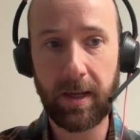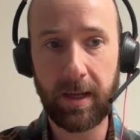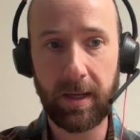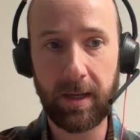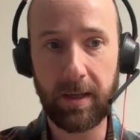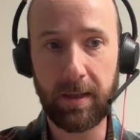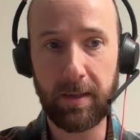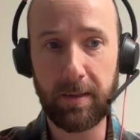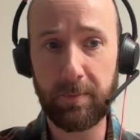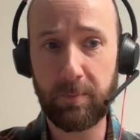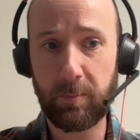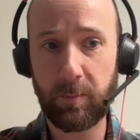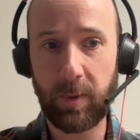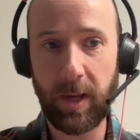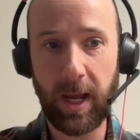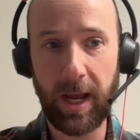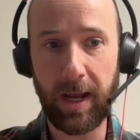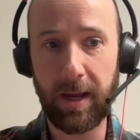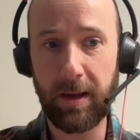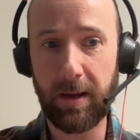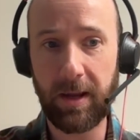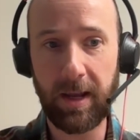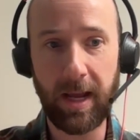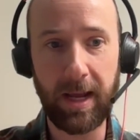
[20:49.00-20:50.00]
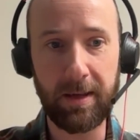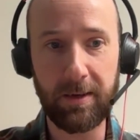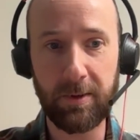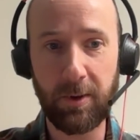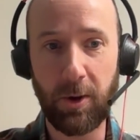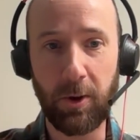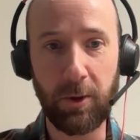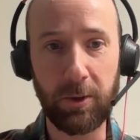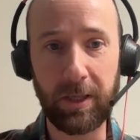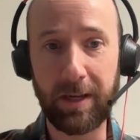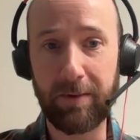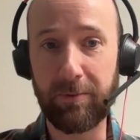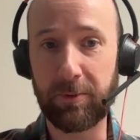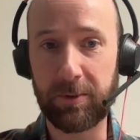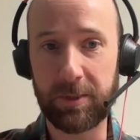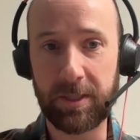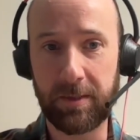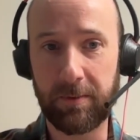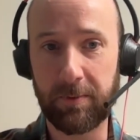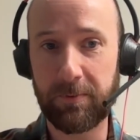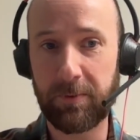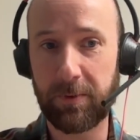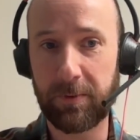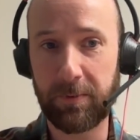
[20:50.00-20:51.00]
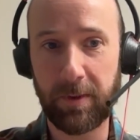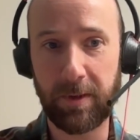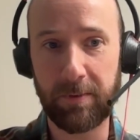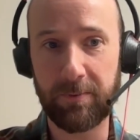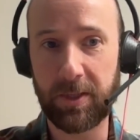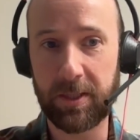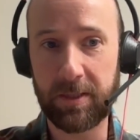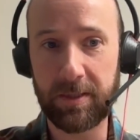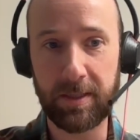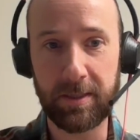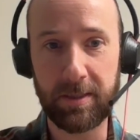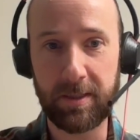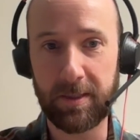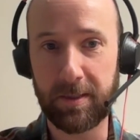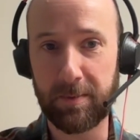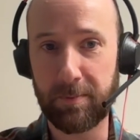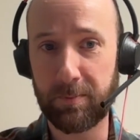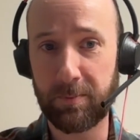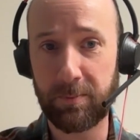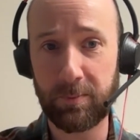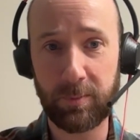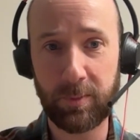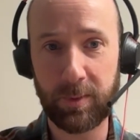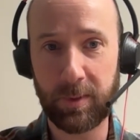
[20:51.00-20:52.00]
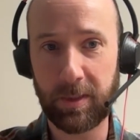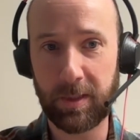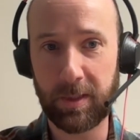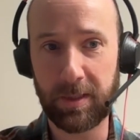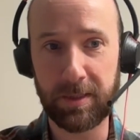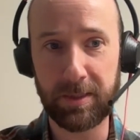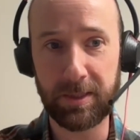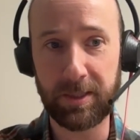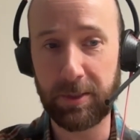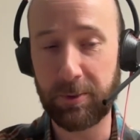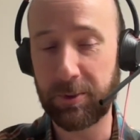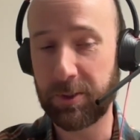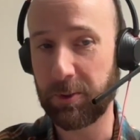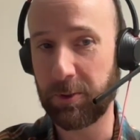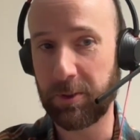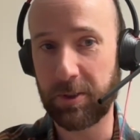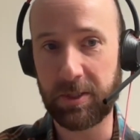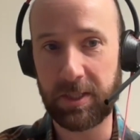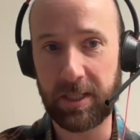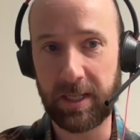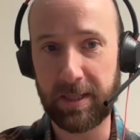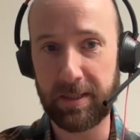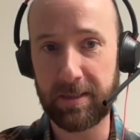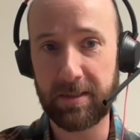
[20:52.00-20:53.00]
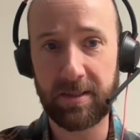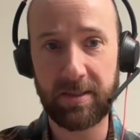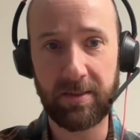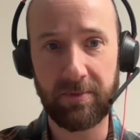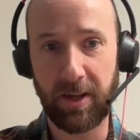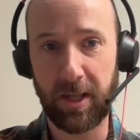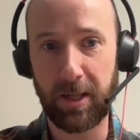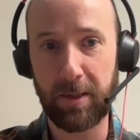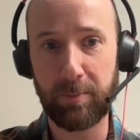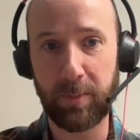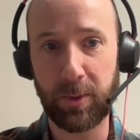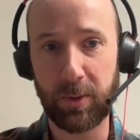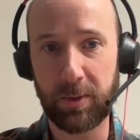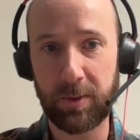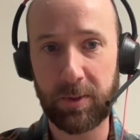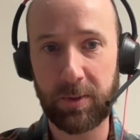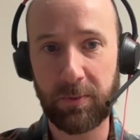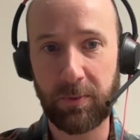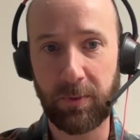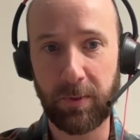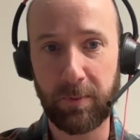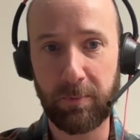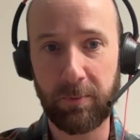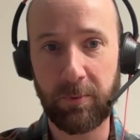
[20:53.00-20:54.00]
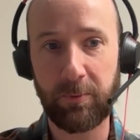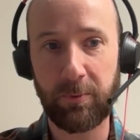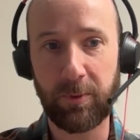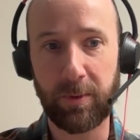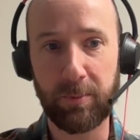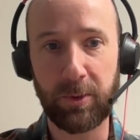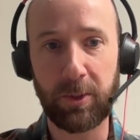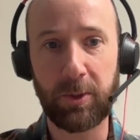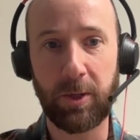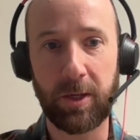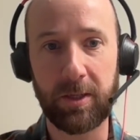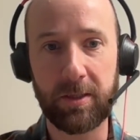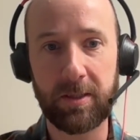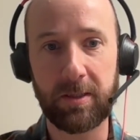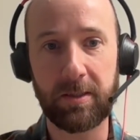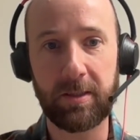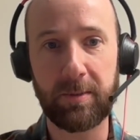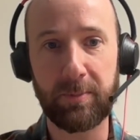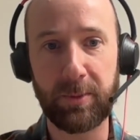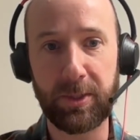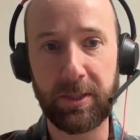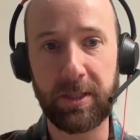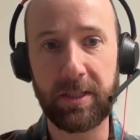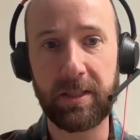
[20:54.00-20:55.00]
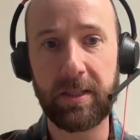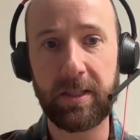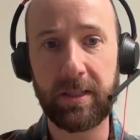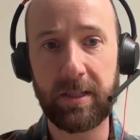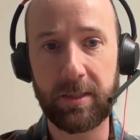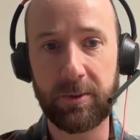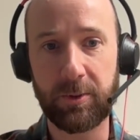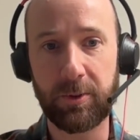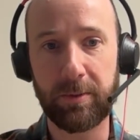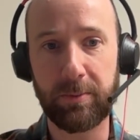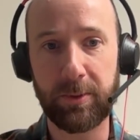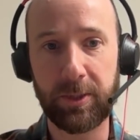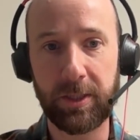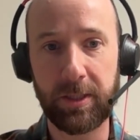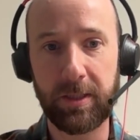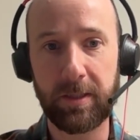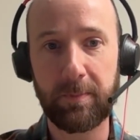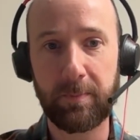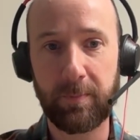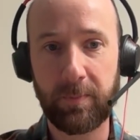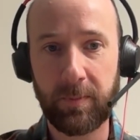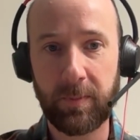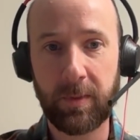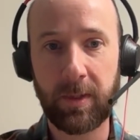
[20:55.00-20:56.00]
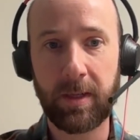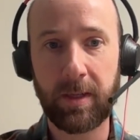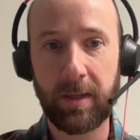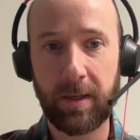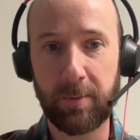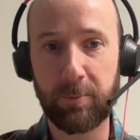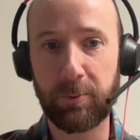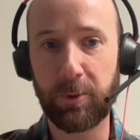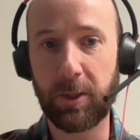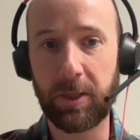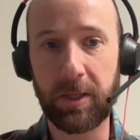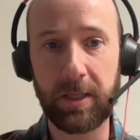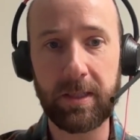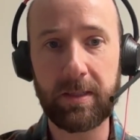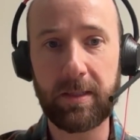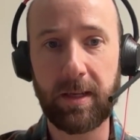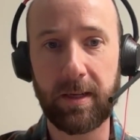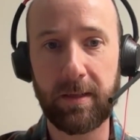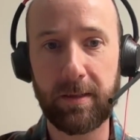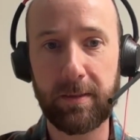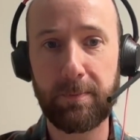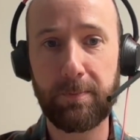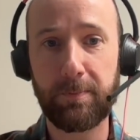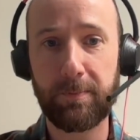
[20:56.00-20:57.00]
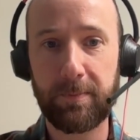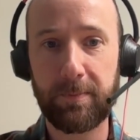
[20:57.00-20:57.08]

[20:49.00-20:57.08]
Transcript: at all levels of the system, users and developers from across the community contributing. I'm really excited.